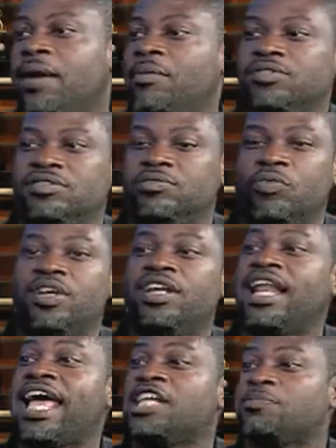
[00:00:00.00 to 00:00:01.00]
was one of the
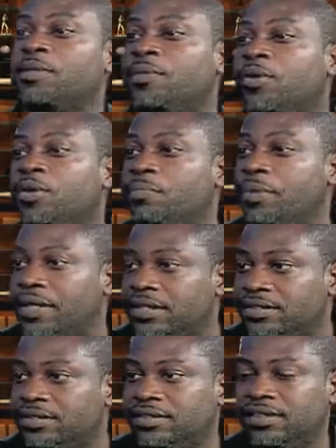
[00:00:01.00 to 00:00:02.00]
last people on the bench.